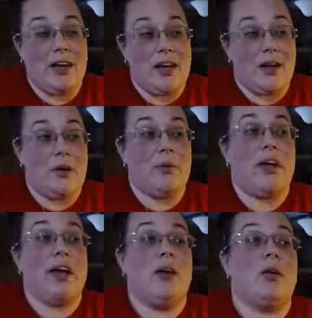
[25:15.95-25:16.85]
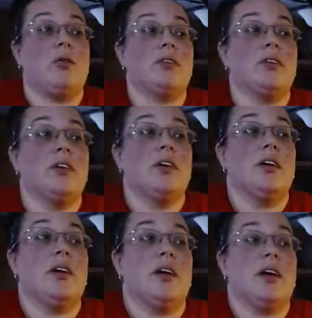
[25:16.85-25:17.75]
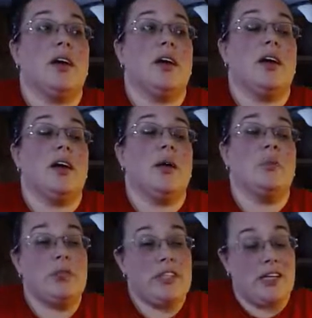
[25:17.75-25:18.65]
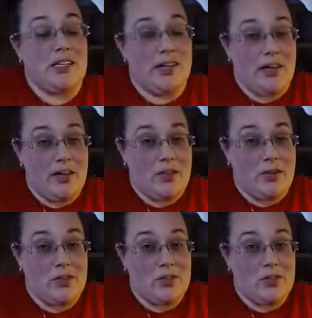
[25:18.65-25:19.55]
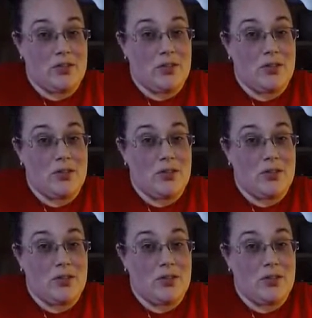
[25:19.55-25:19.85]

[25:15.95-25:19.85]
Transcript: not going out and protecting others,